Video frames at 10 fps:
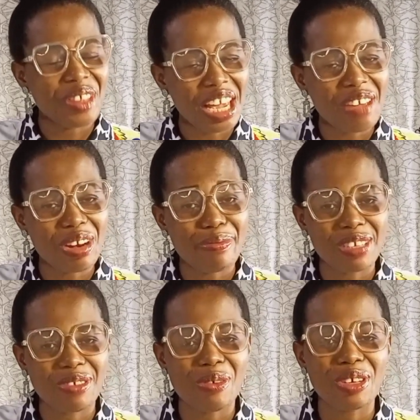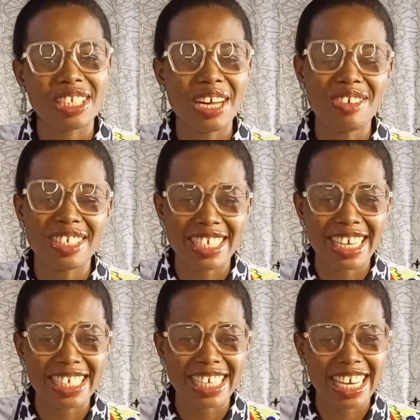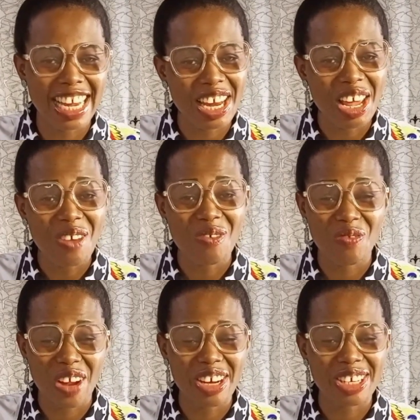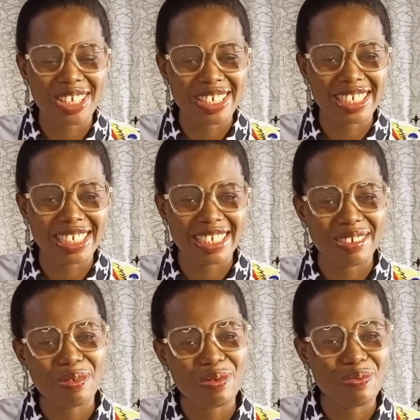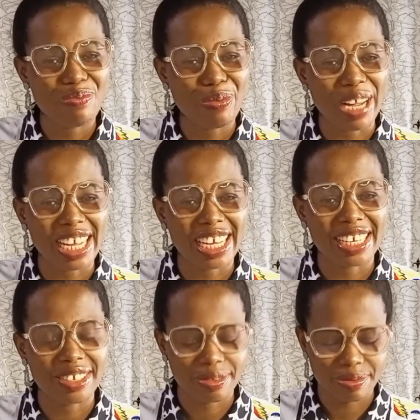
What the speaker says: Thank you very much for watching. I will see you guys again very soon. Bye bye.